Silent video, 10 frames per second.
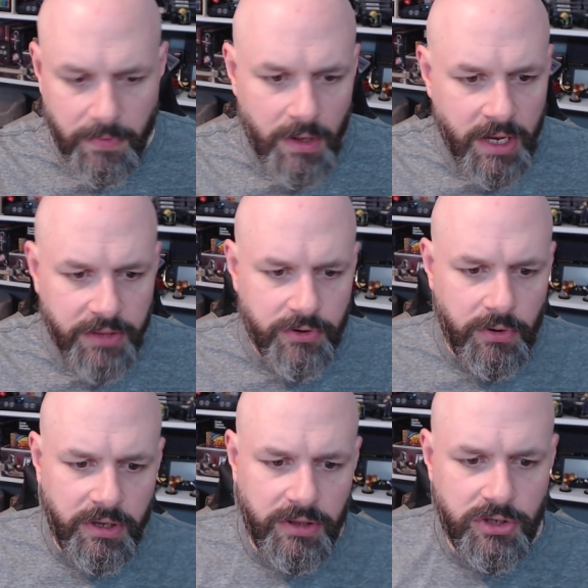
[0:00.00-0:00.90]
I can
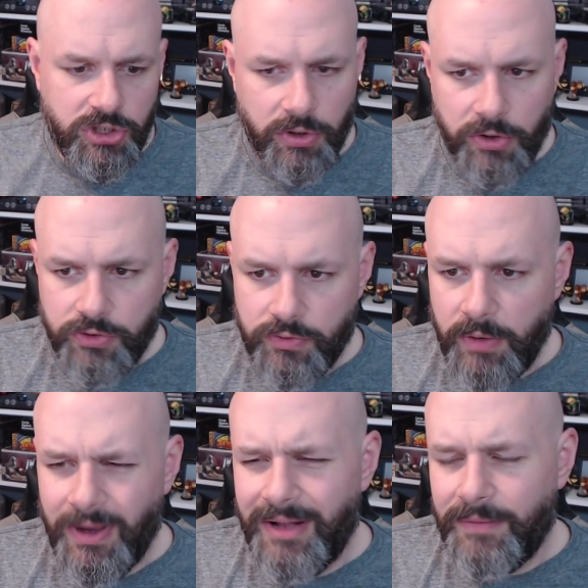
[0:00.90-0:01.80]
throw it in the show notes
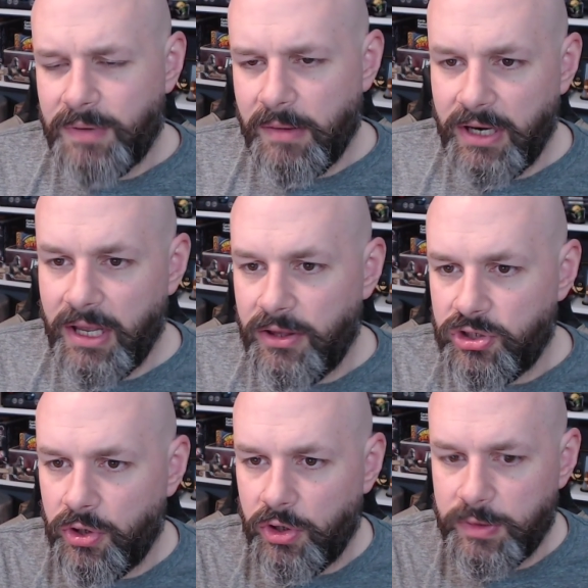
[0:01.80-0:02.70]
right. Well, probably not in the
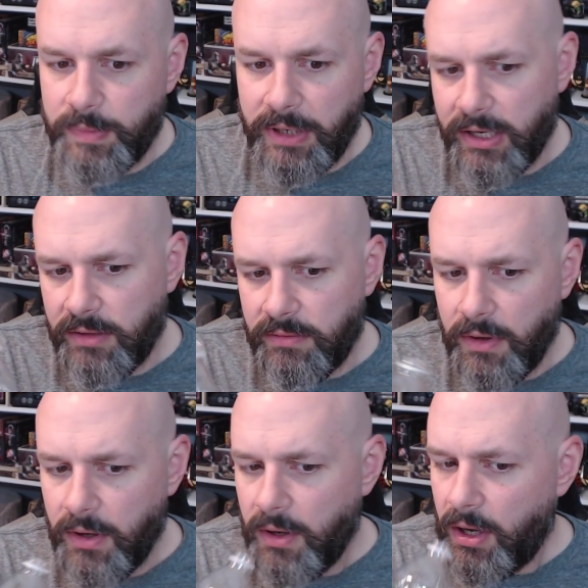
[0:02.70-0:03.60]
show notes, but I can
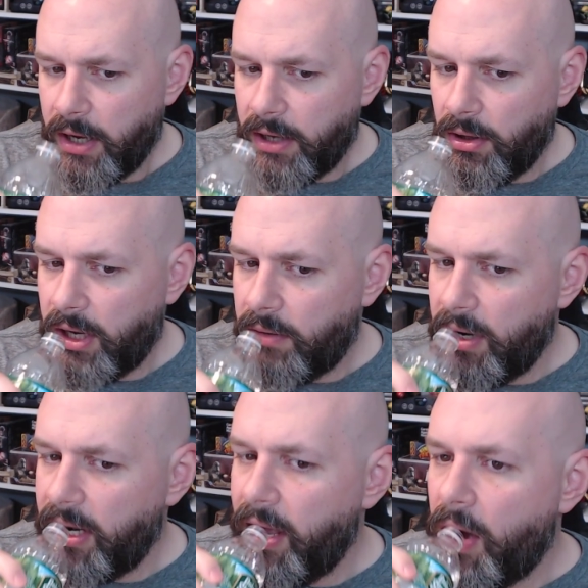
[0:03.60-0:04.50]
look at it
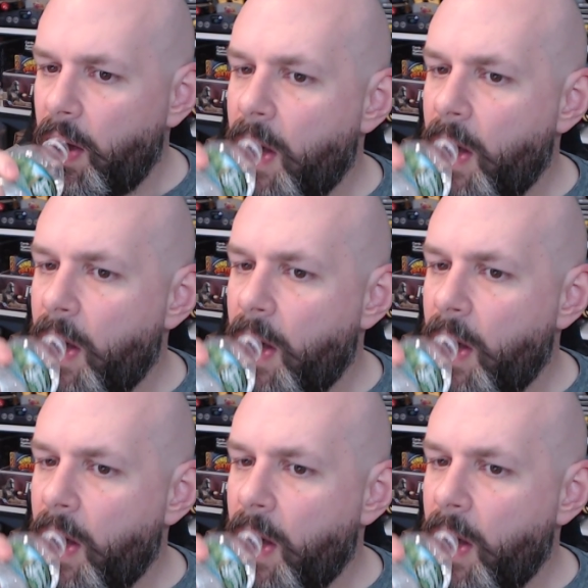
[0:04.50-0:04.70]
right now.